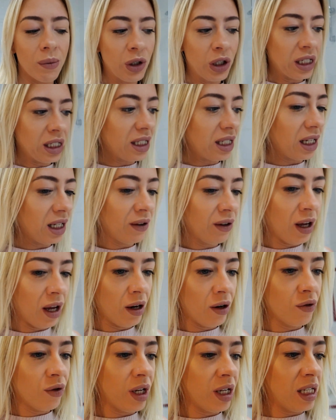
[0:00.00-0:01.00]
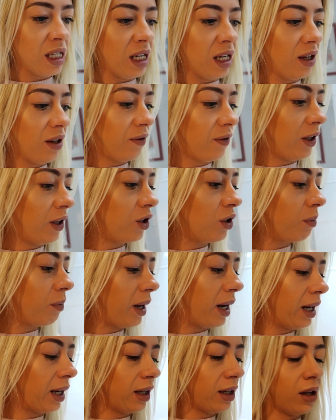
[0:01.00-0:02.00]
I'm just getting ready, finishing
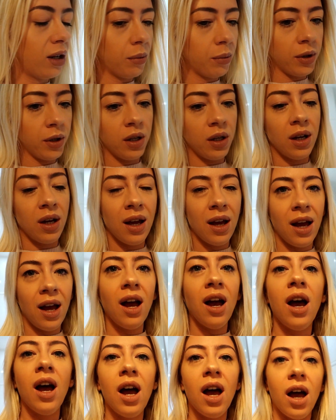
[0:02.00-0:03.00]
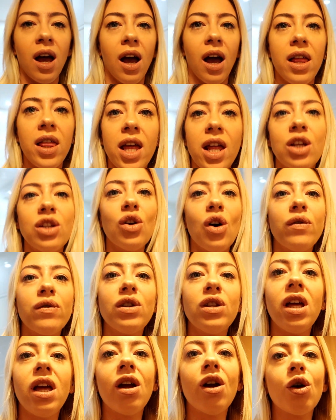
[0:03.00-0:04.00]
packing up, and then it's off
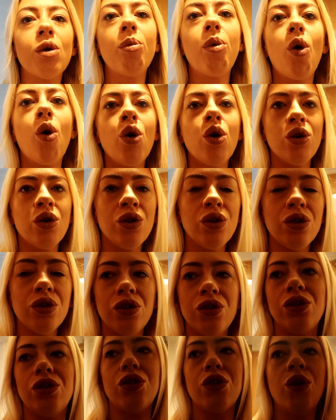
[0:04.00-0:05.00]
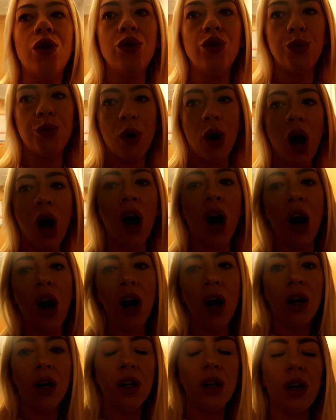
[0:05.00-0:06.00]
to the airport to go to
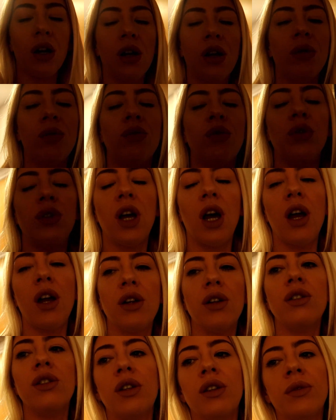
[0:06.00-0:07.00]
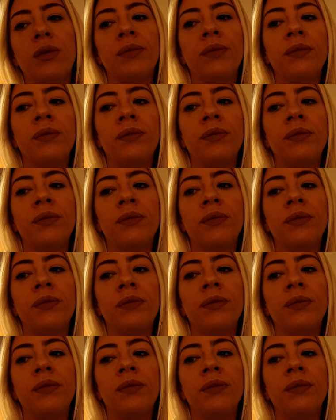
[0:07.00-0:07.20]
Prague. I'm so tired.